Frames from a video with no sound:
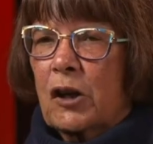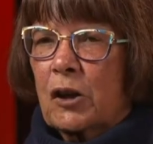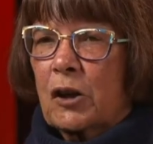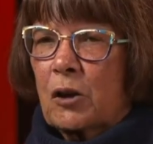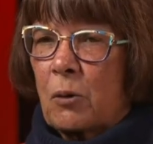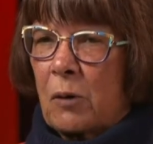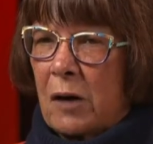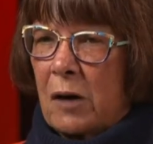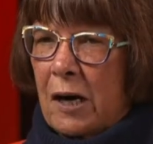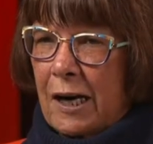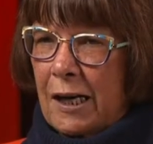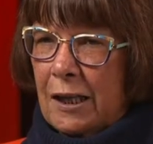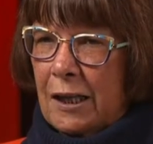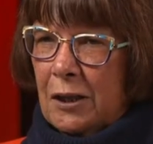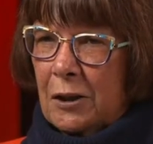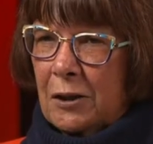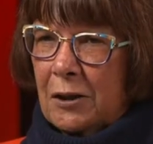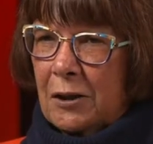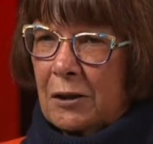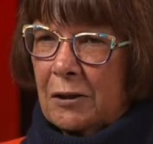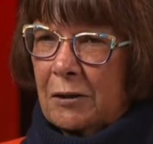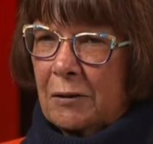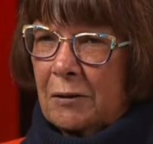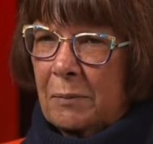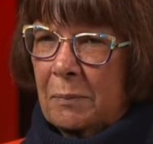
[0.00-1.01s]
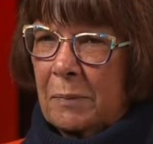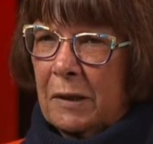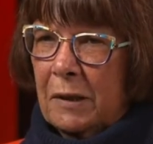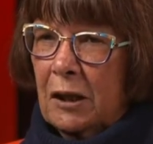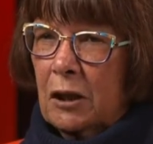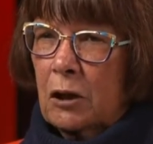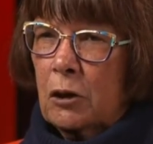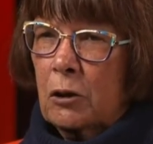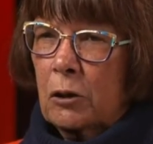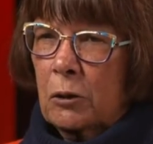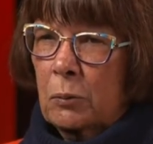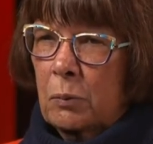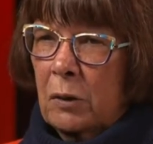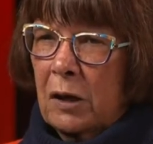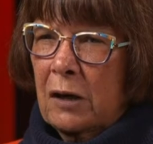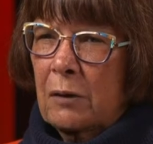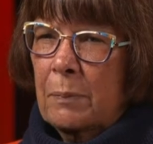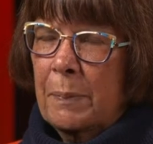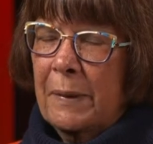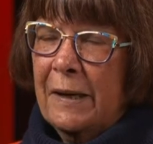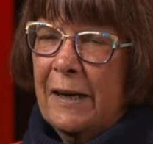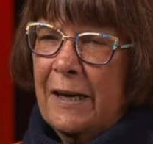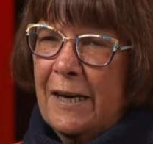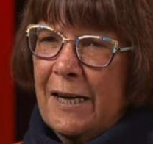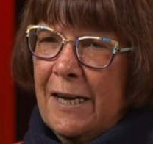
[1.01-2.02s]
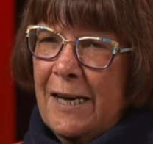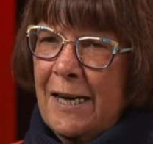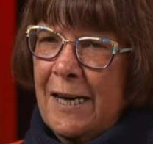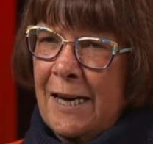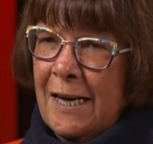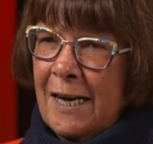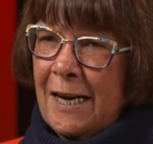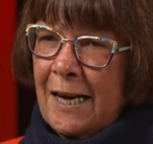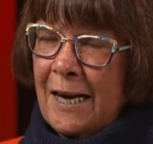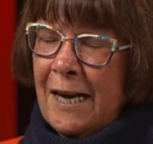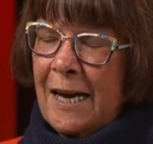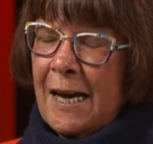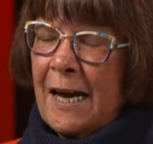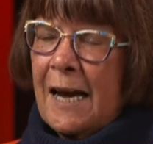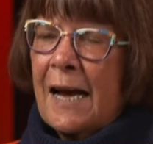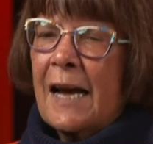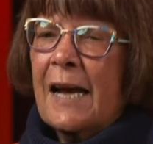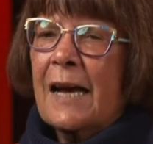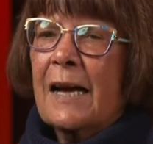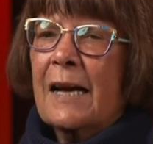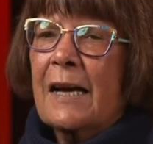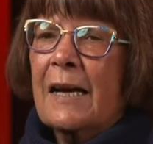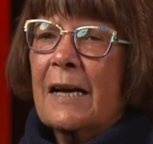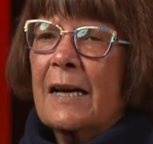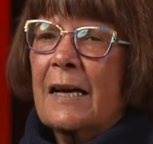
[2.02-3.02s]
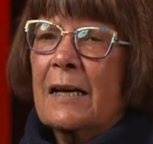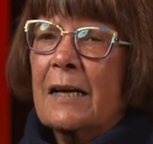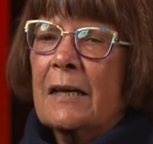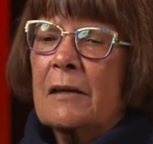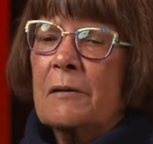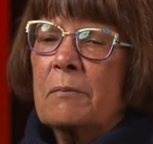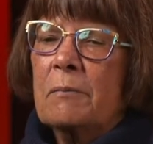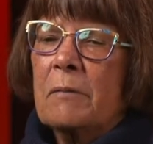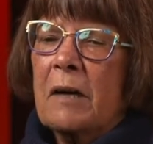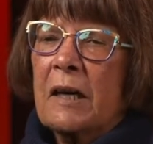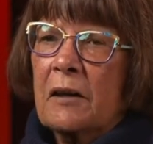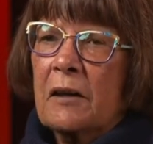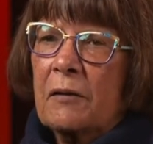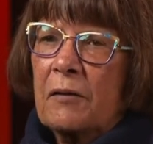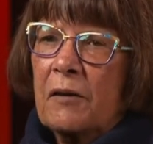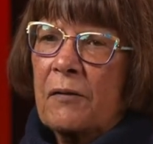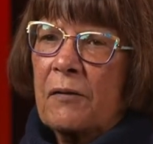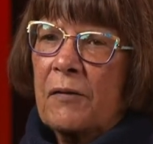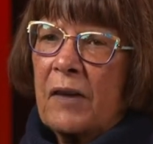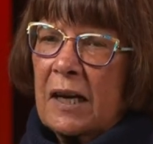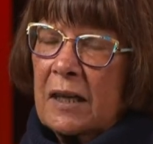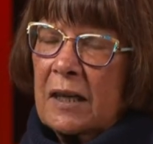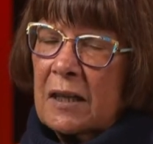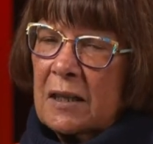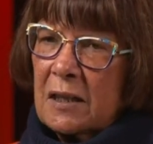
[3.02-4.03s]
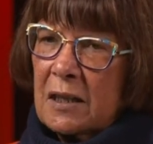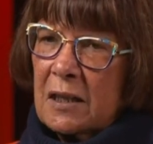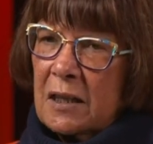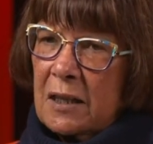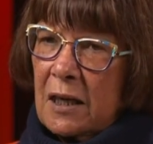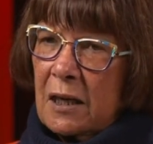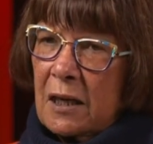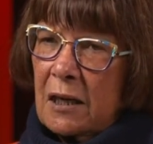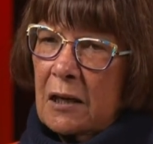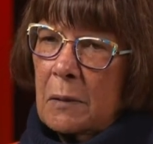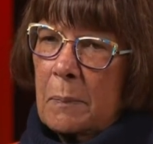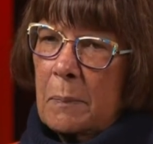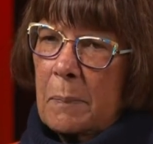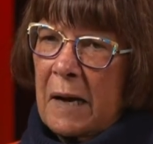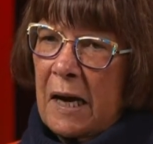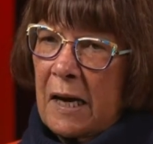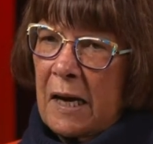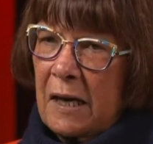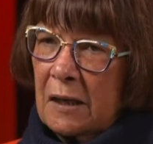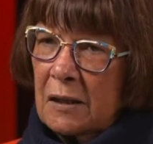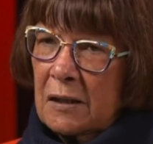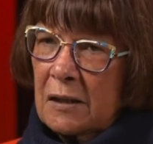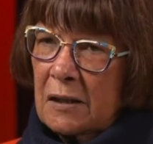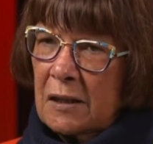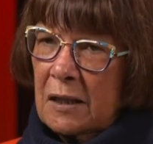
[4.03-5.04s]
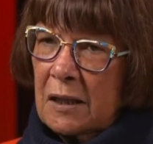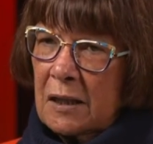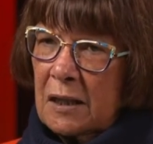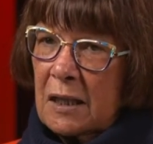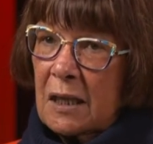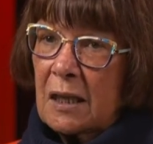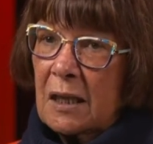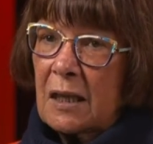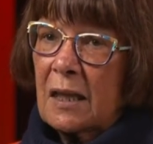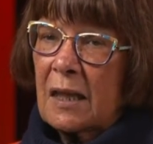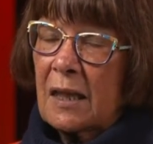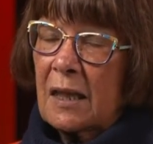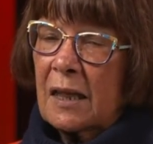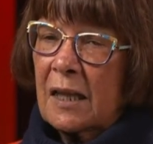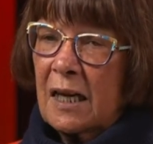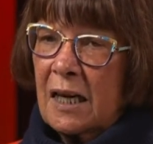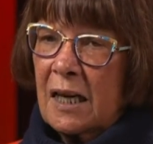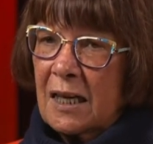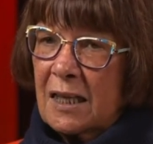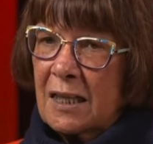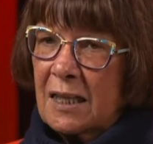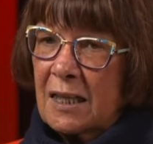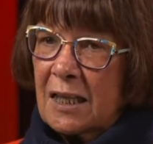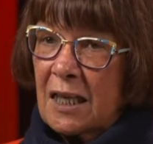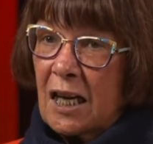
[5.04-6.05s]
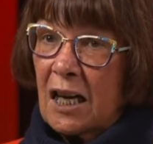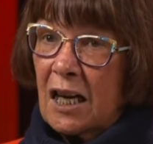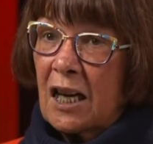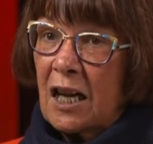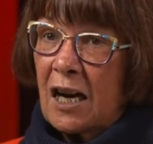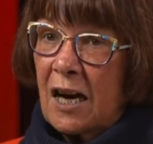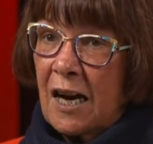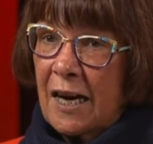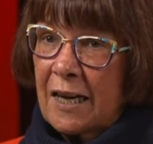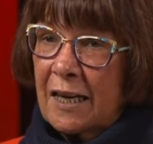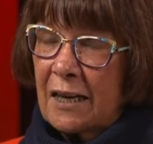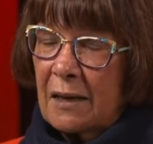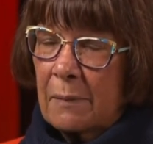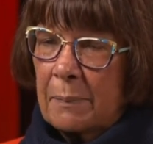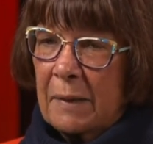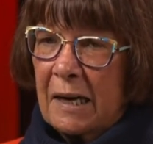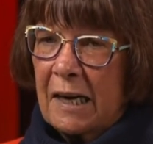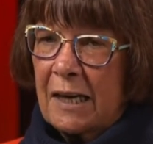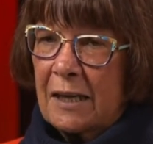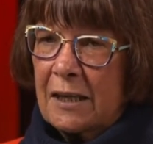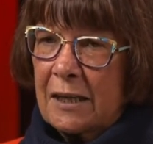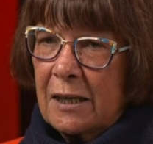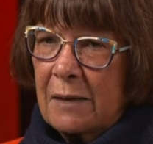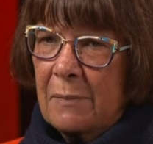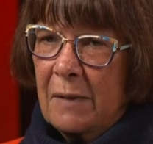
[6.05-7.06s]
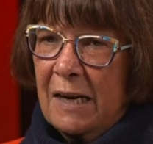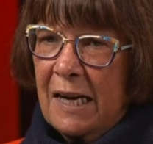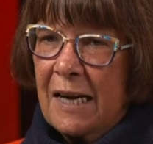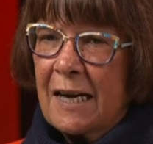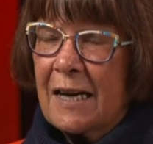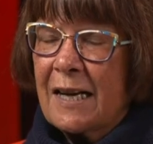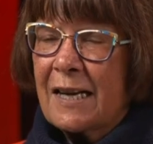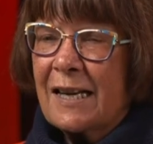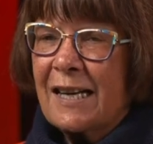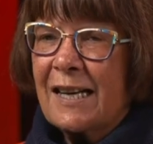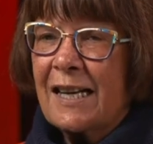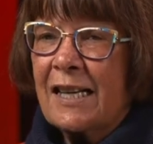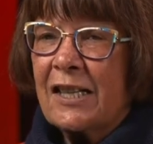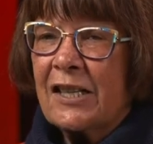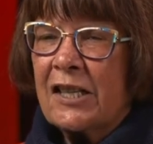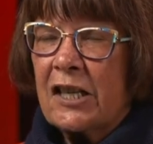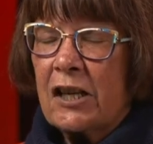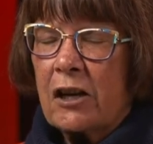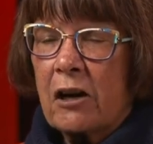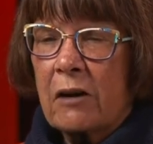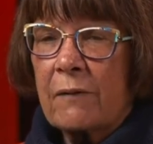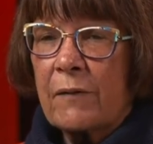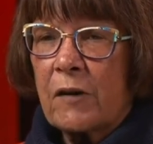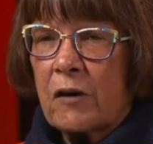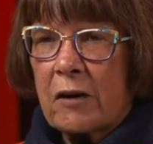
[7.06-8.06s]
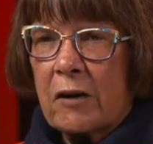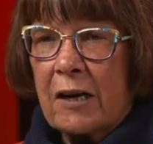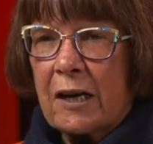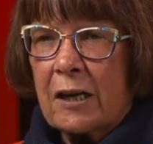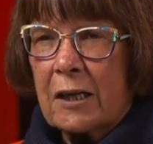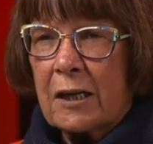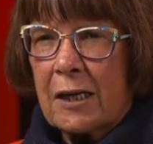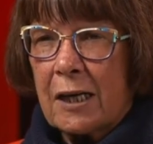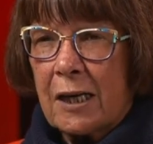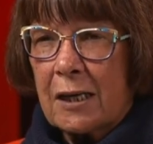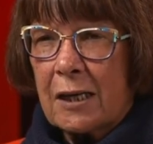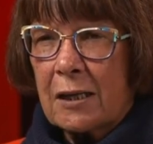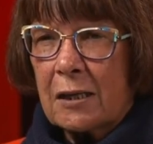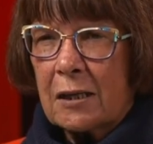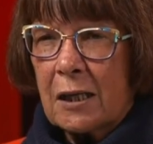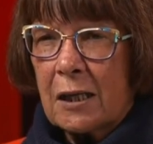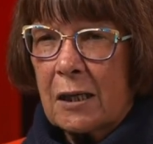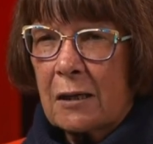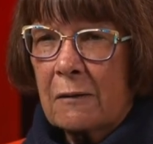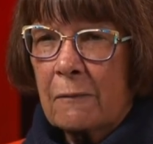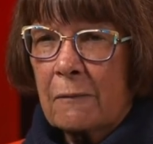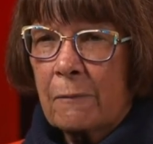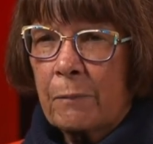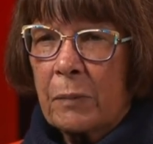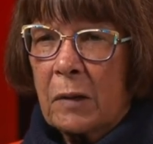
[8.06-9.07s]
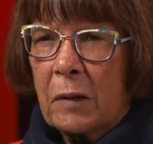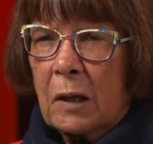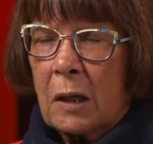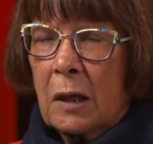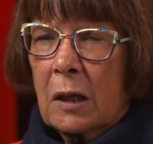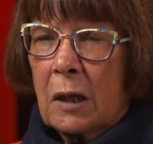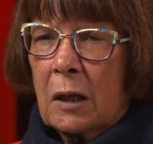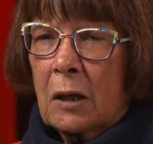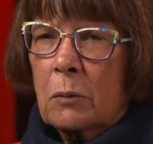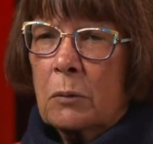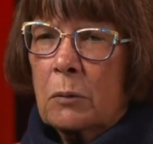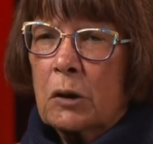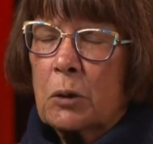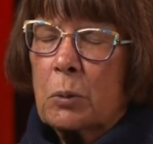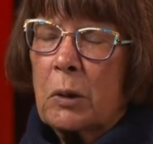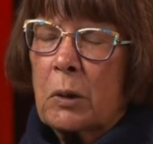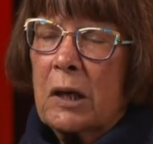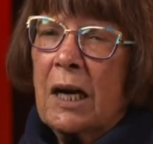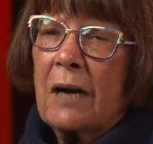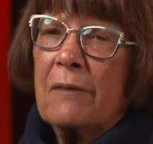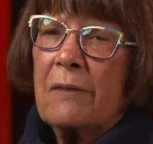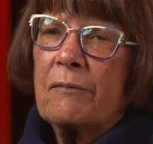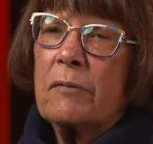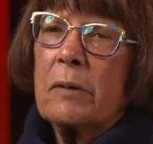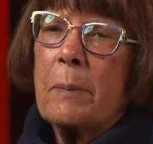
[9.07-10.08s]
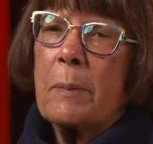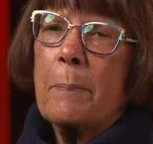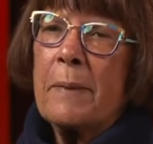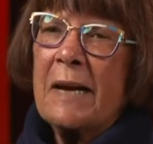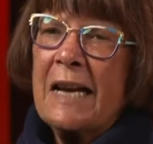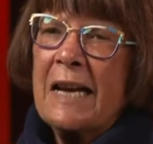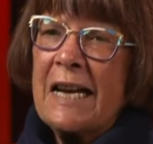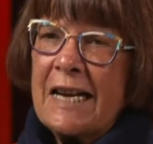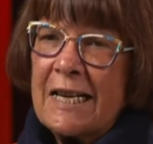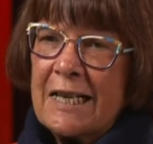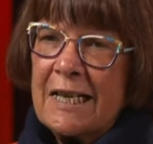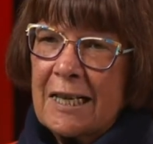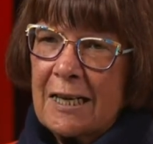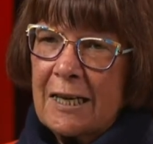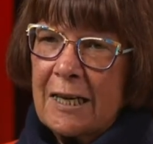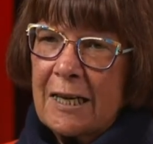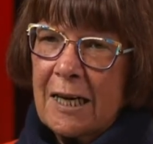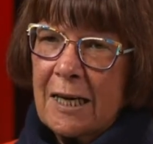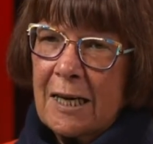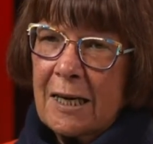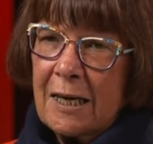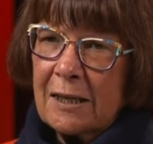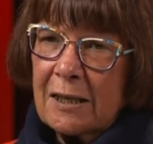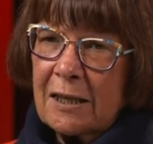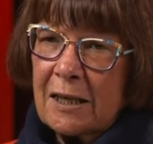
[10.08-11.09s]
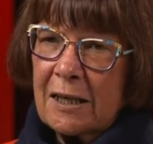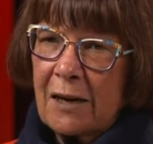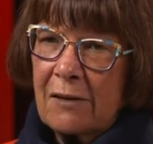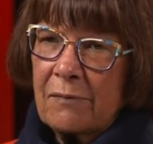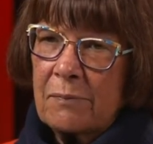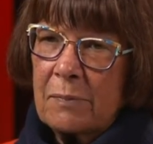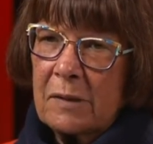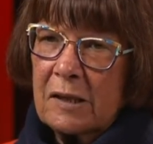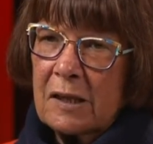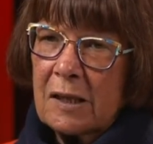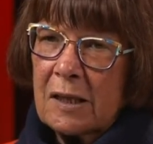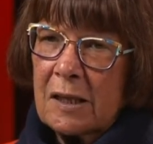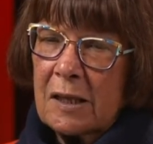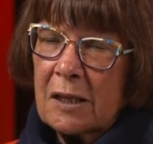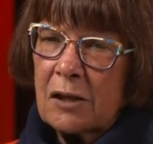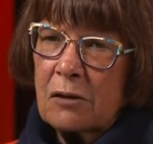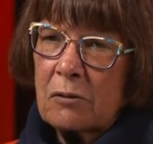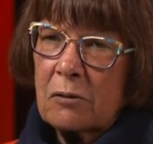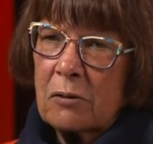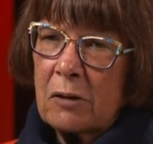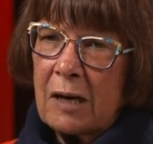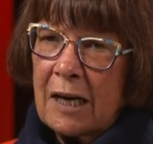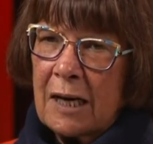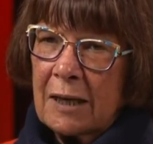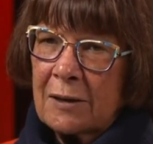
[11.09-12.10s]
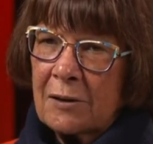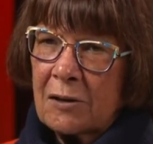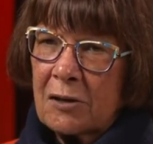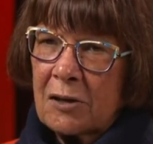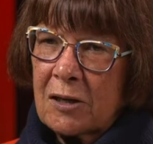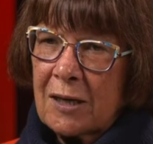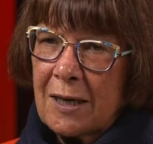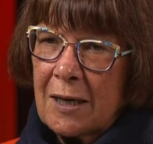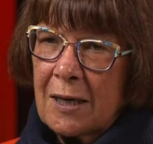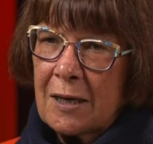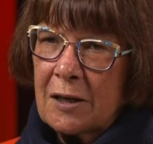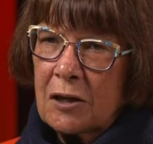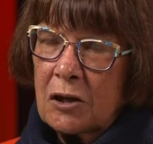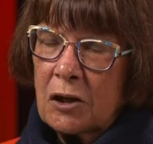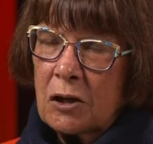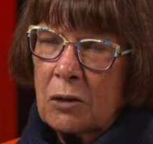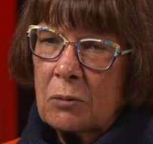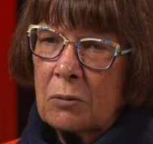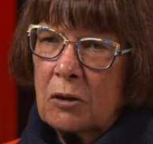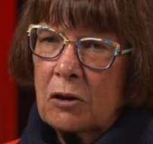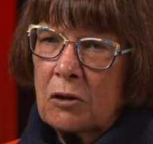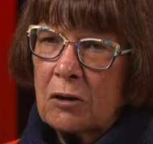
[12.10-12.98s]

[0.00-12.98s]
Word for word: Well, not quite, but it could well be. And one of the factors that compounds things like a pandemic is the overcrowded housing, which we have repeatedly asked governments throughout Australia